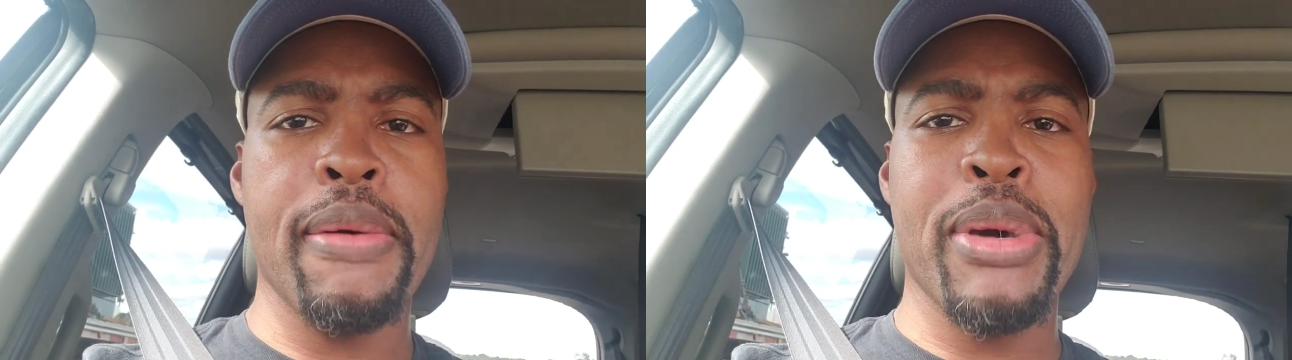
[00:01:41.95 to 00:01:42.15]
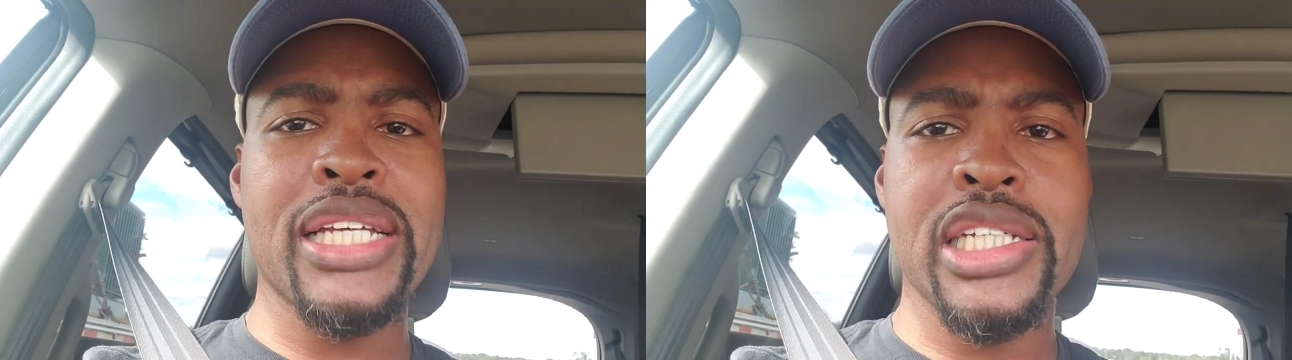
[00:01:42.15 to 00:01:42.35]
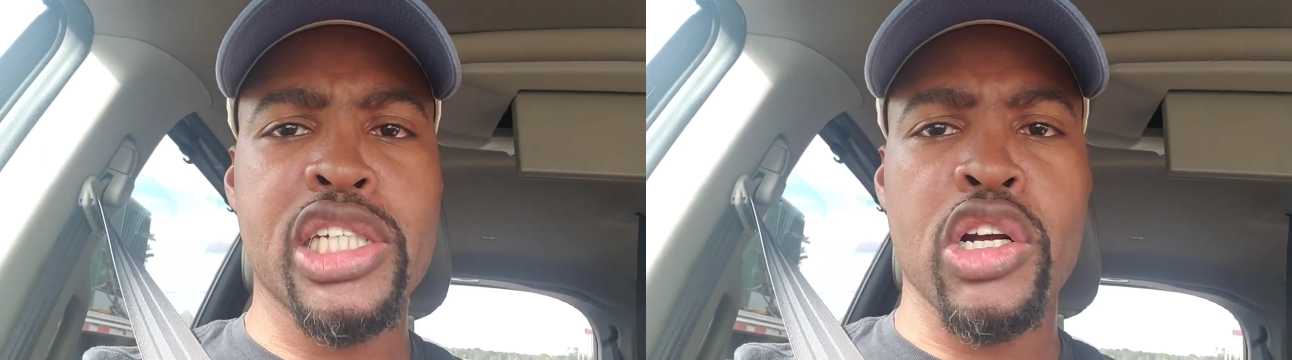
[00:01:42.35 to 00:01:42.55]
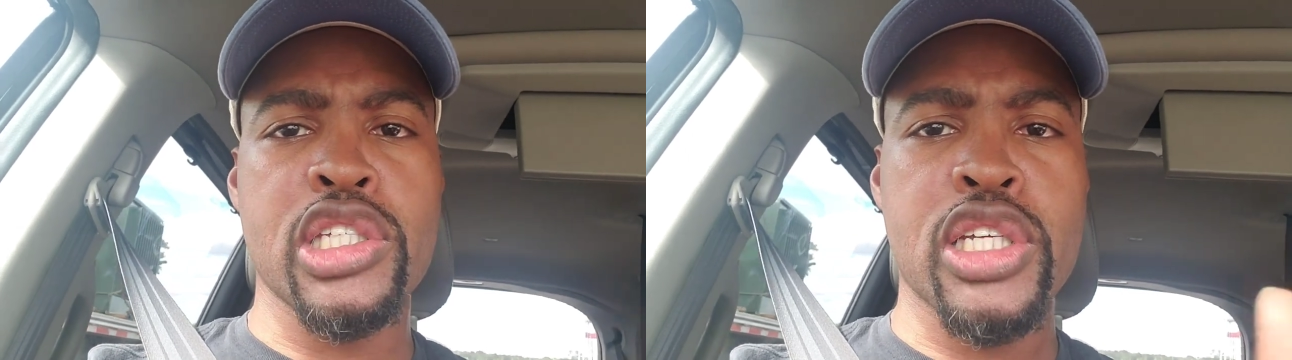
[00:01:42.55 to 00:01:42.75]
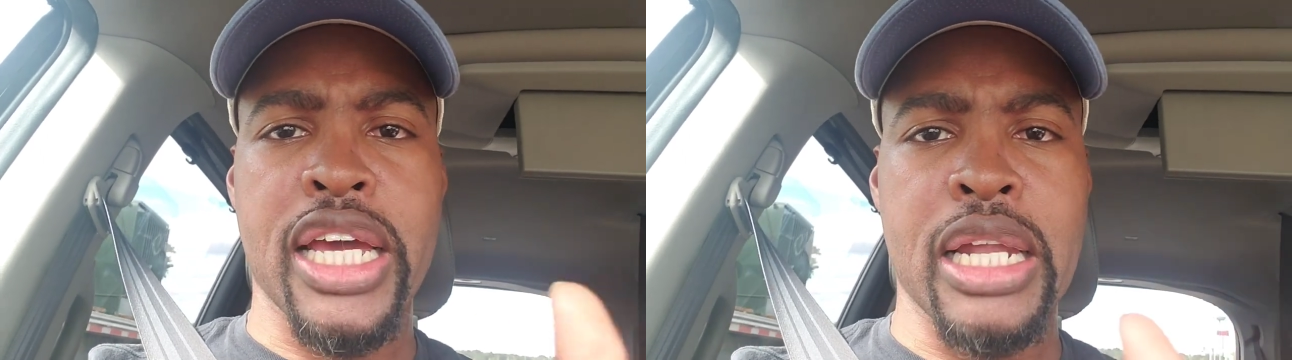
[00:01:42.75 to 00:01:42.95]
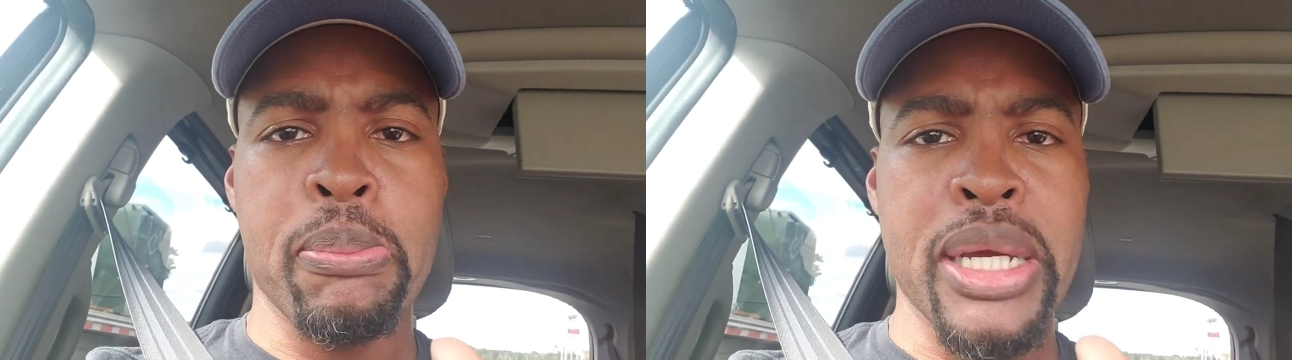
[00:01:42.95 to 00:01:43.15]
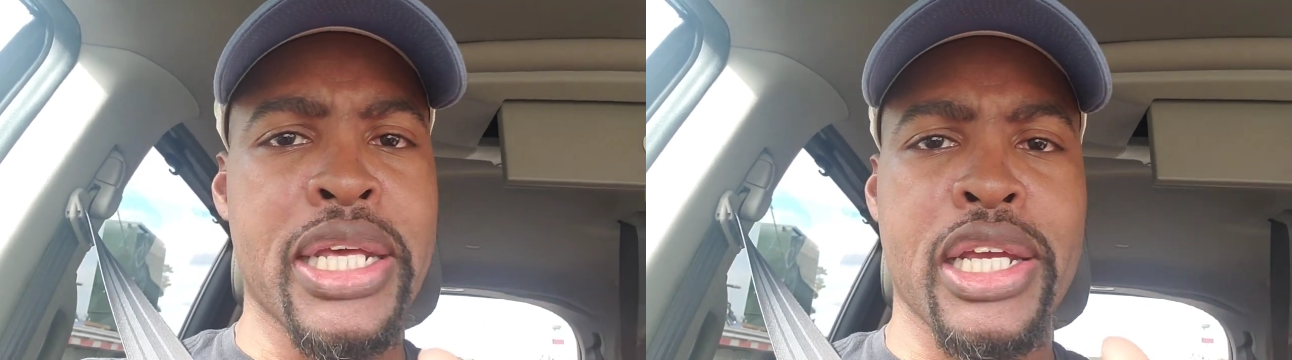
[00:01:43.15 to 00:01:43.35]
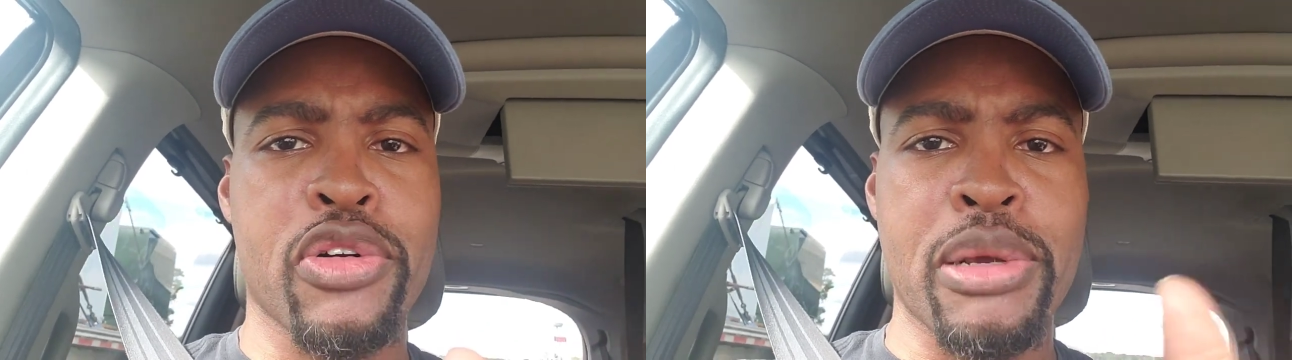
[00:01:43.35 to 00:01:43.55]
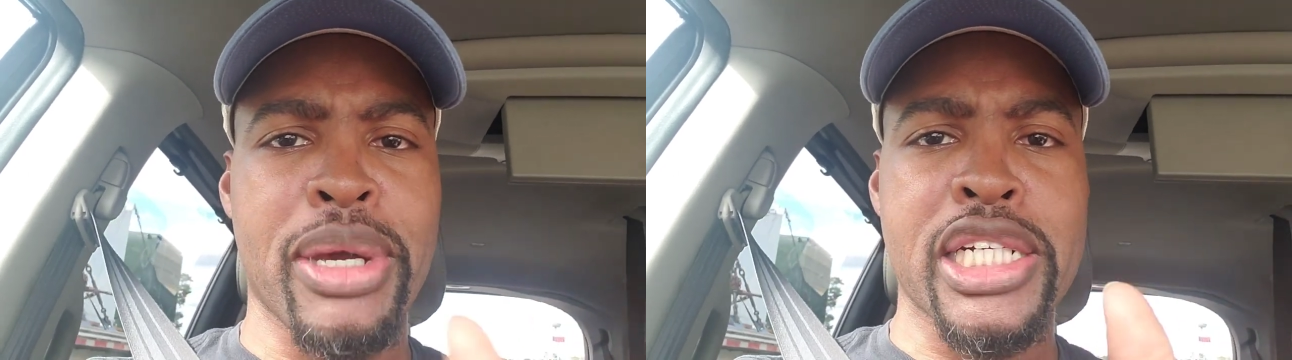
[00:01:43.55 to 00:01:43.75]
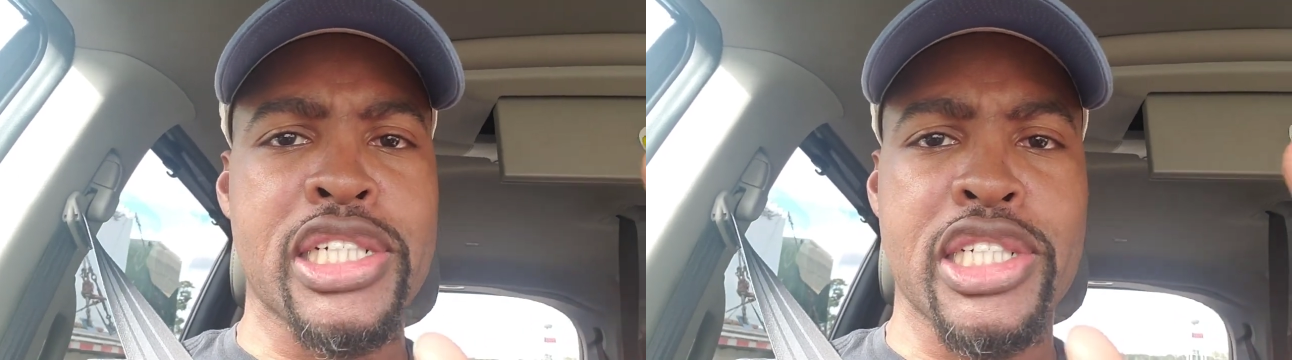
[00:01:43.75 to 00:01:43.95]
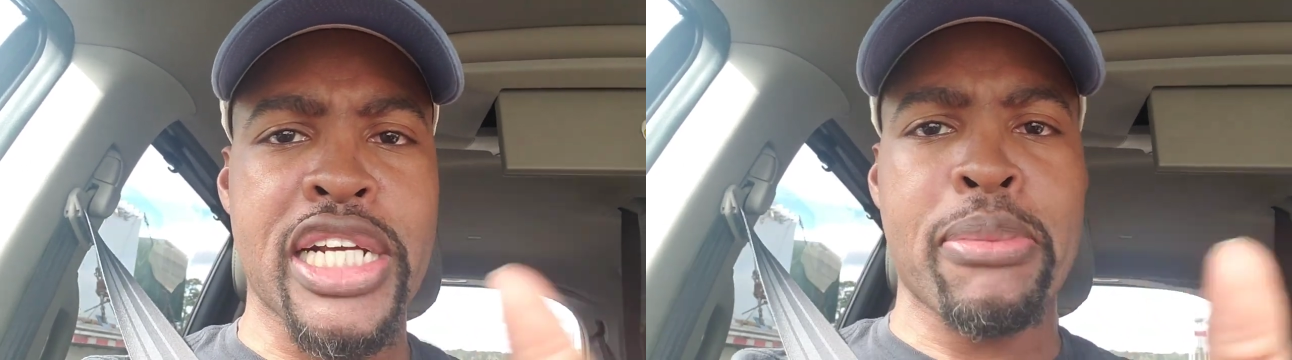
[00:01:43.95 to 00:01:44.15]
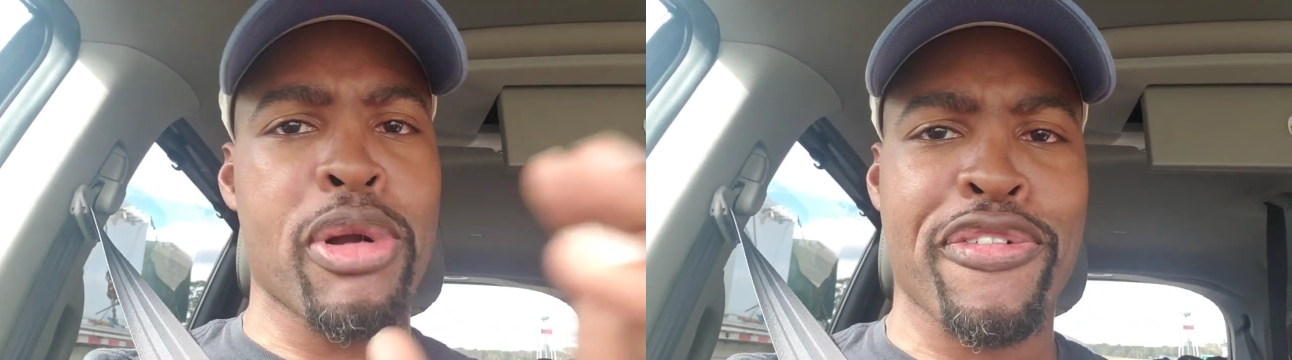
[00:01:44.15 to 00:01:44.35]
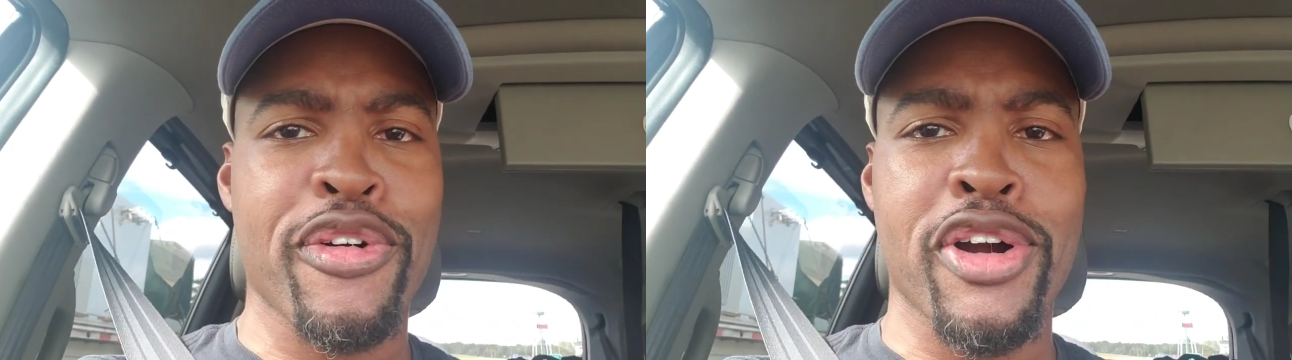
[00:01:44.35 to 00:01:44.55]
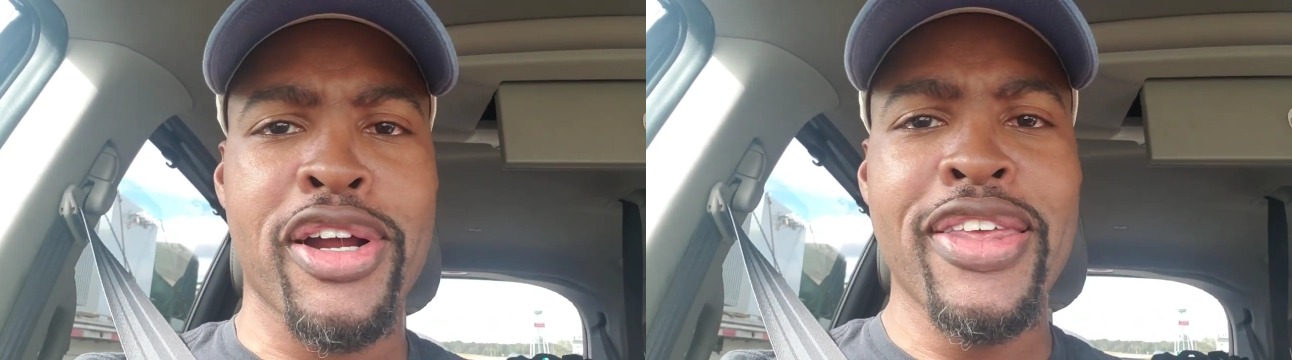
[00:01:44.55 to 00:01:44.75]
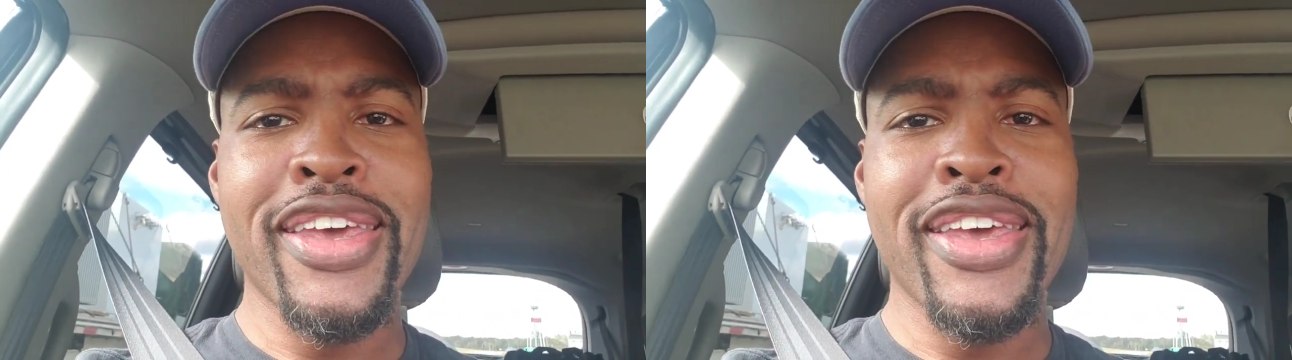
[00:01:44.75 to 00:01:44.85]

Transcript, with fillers: and basically turns into like a mini cremation chamber for